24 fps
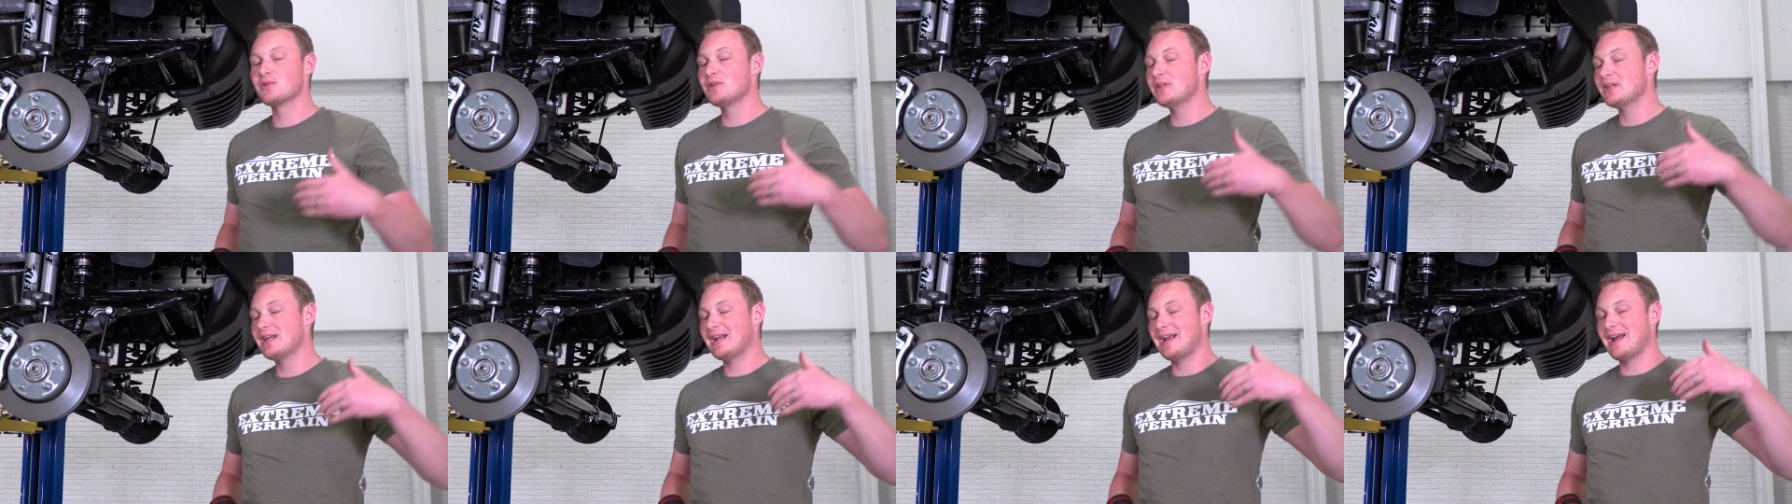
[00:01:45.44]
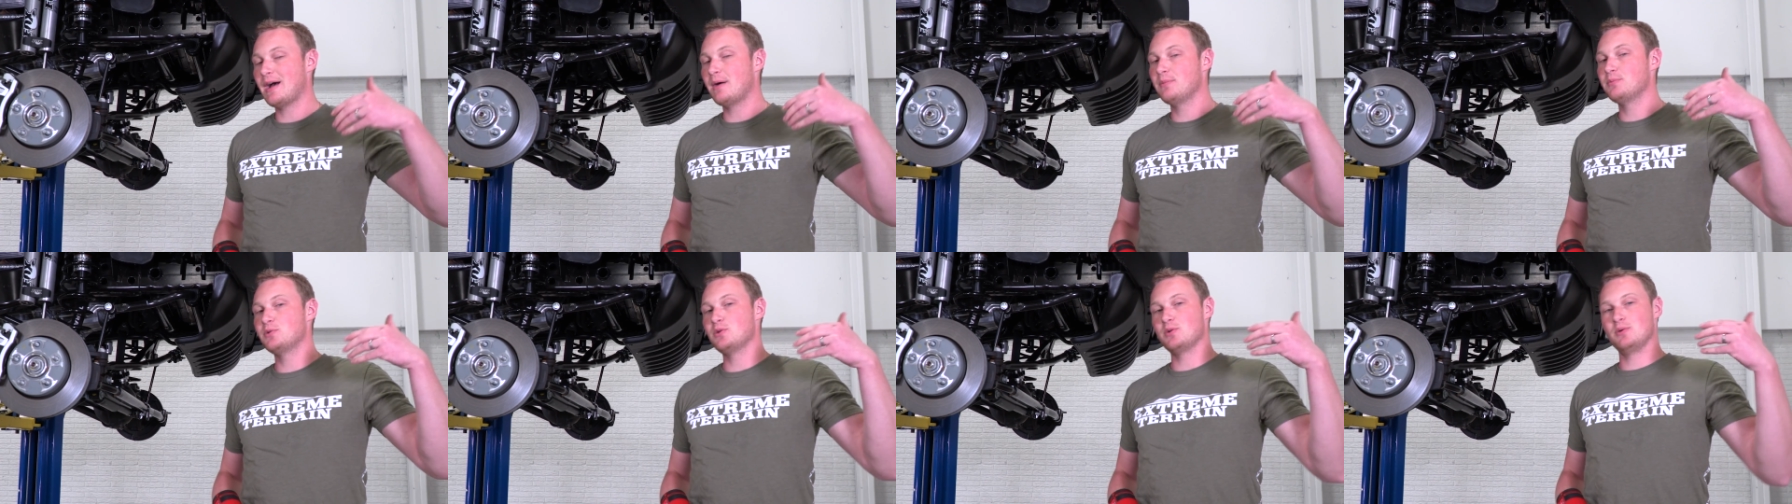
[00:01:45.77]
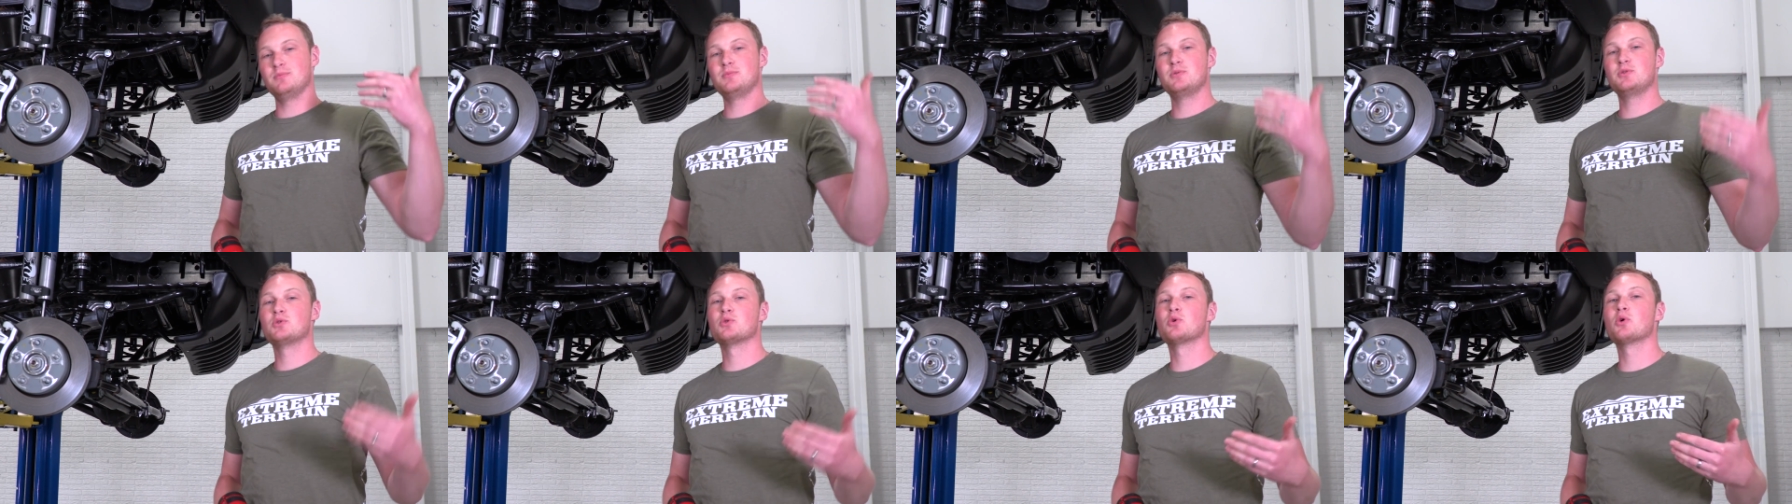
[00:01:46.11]
really going to help to
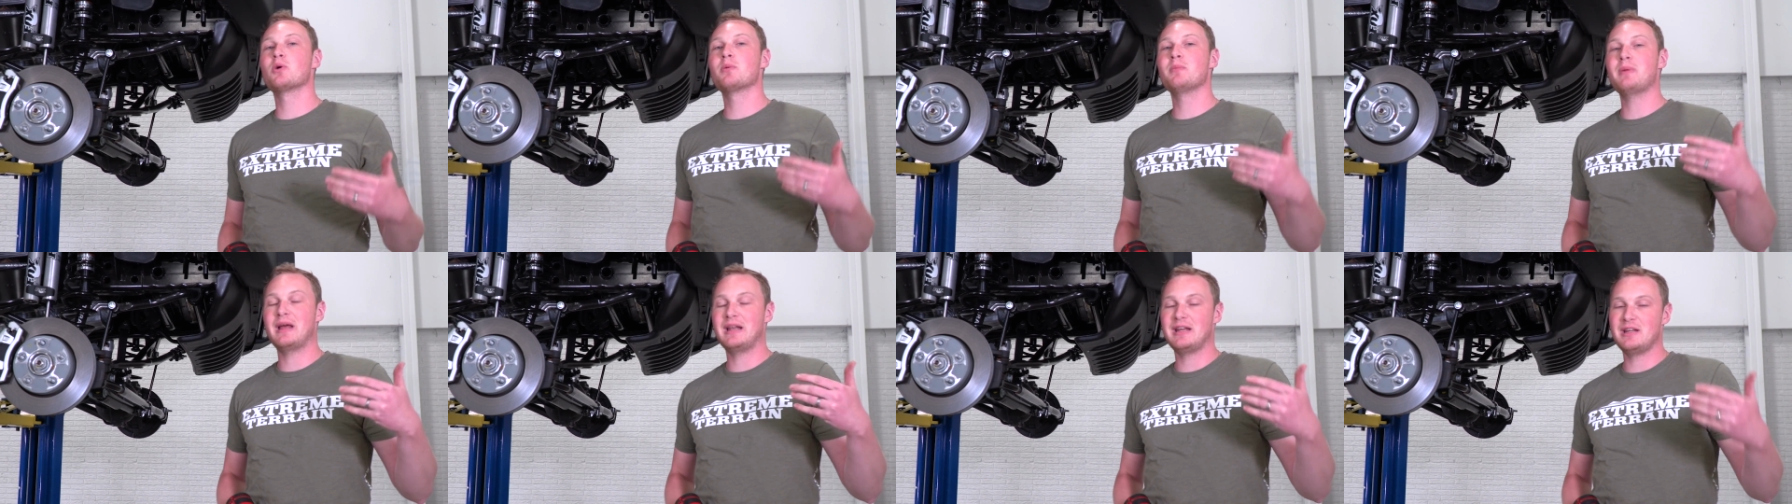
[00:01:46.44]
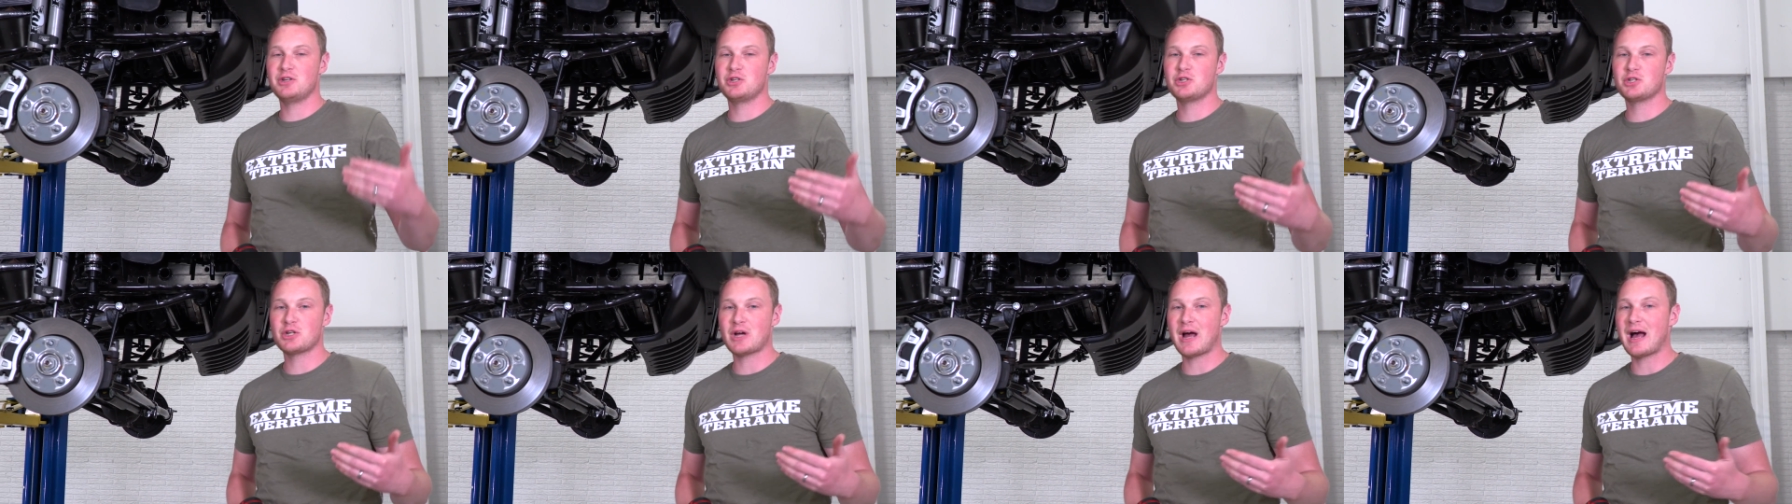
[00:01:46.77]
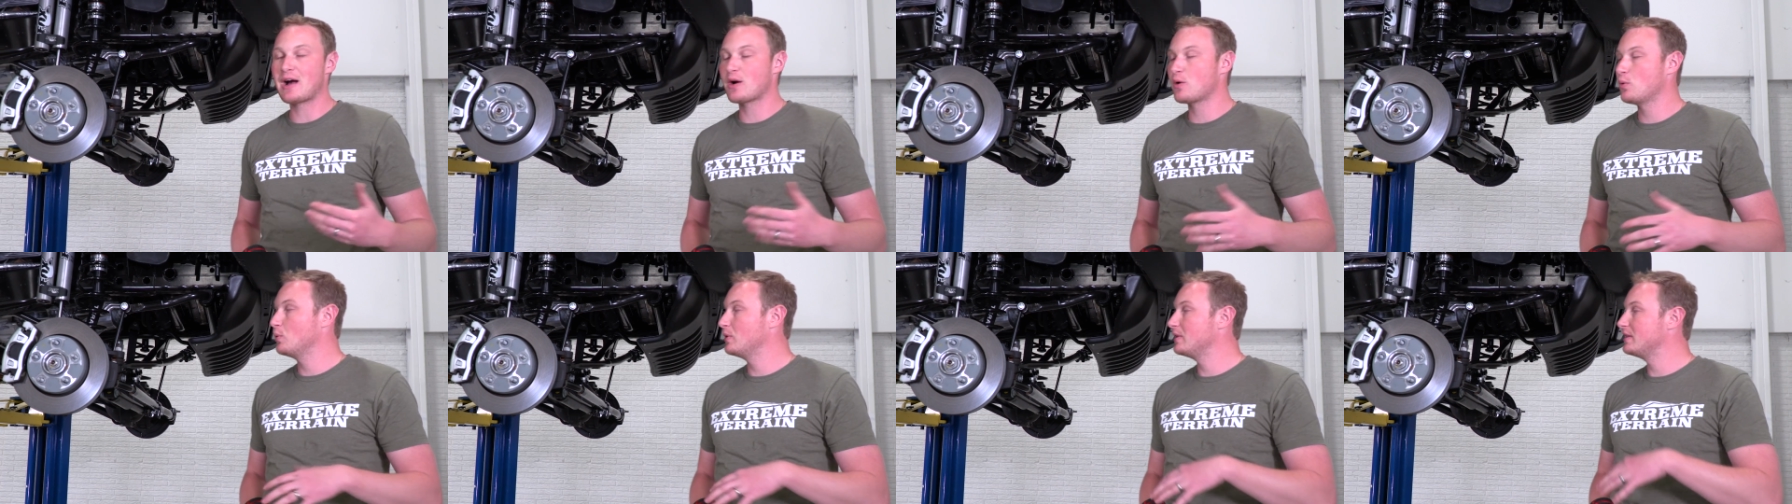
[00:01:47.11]
absorb any
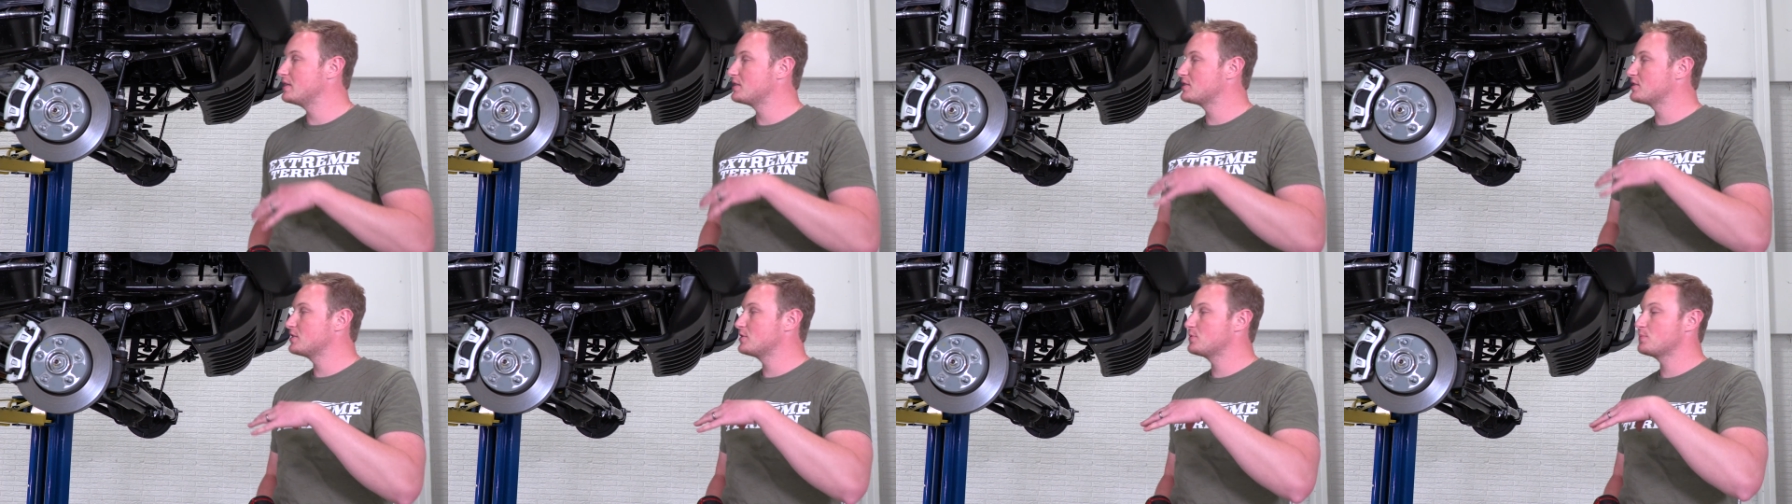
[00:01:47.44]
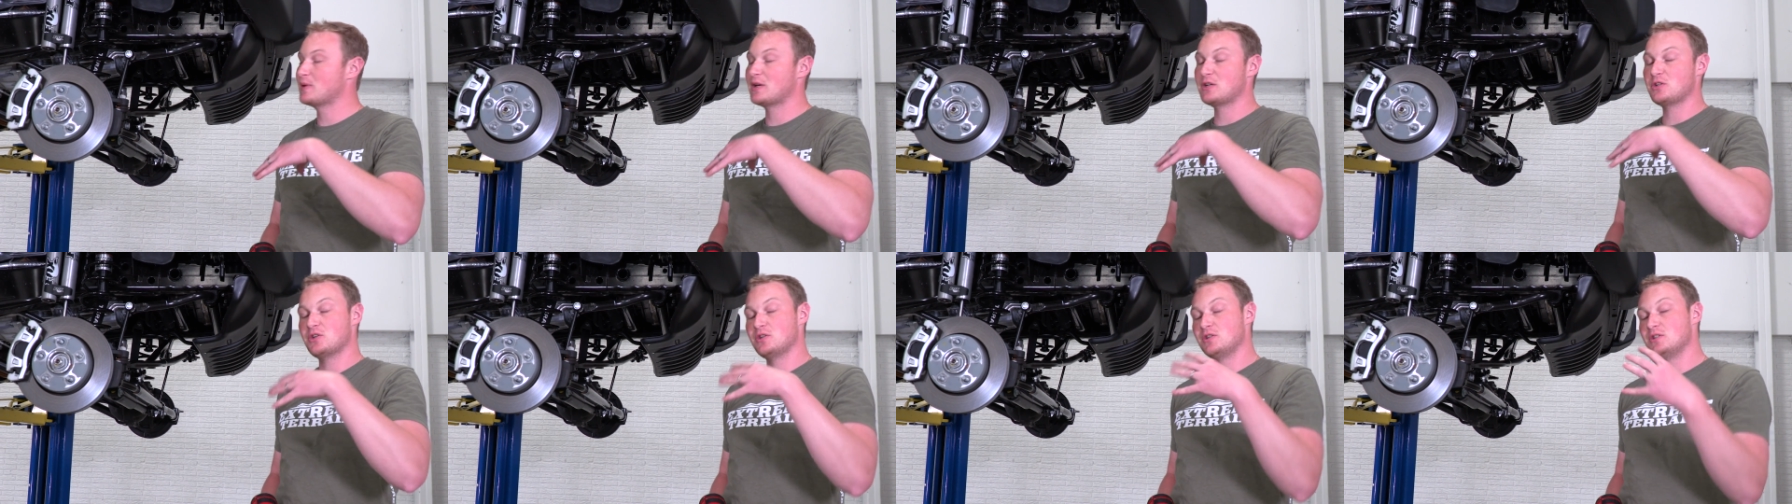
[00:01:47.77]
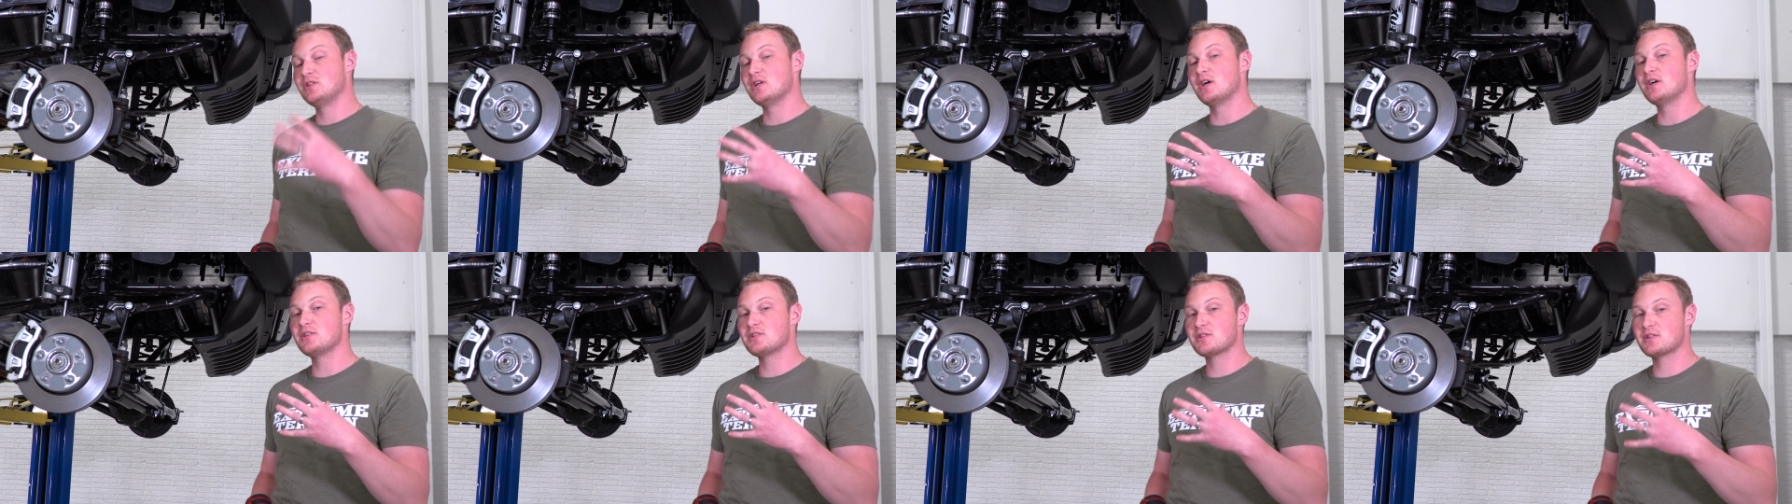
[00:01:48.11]
shock when the suspension
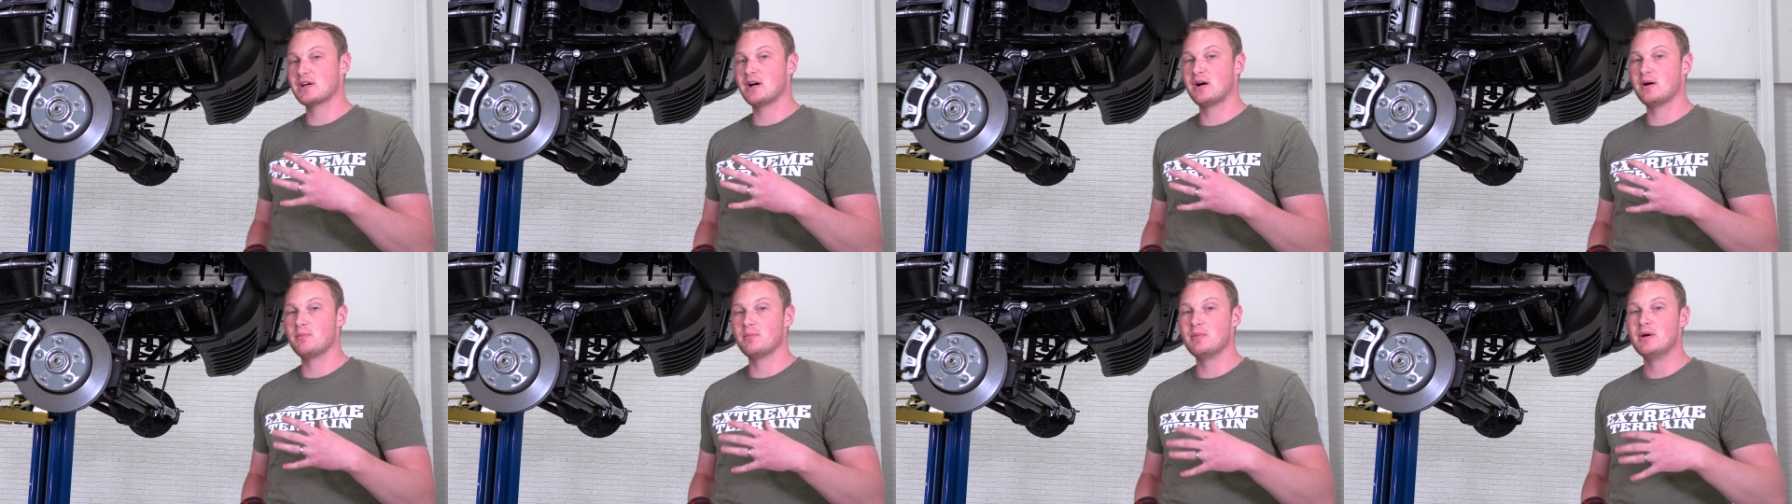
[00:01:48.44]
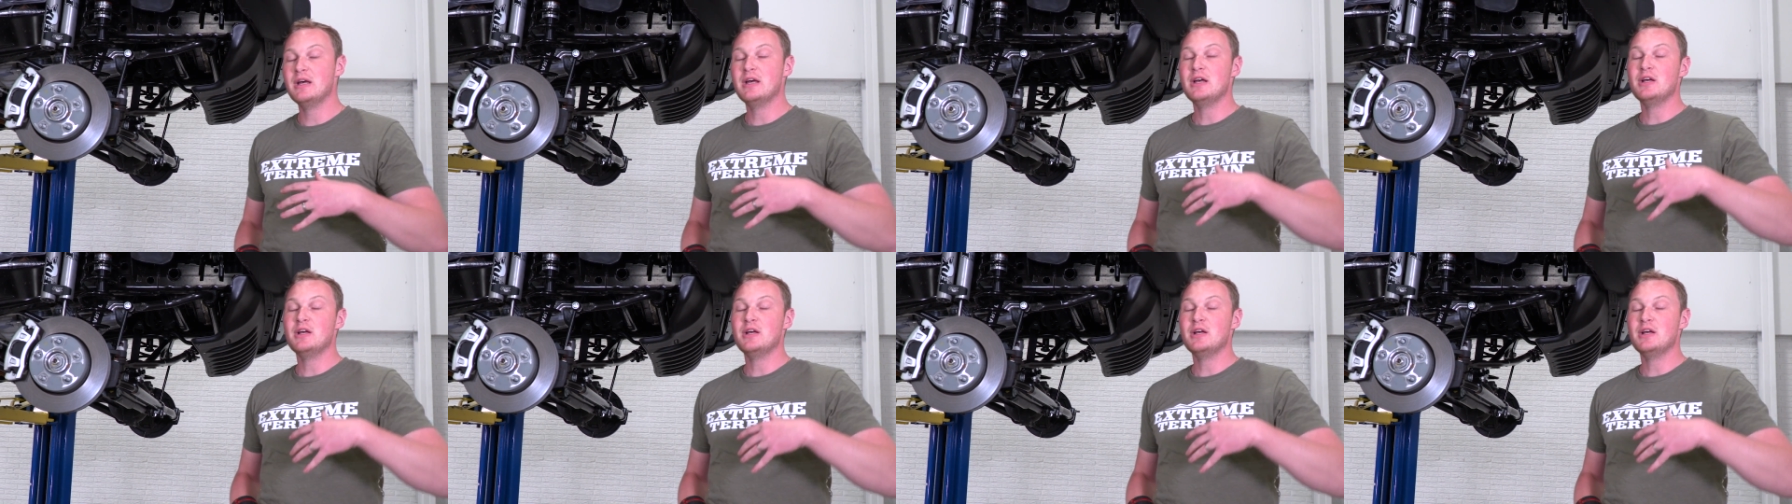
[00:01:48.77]
does come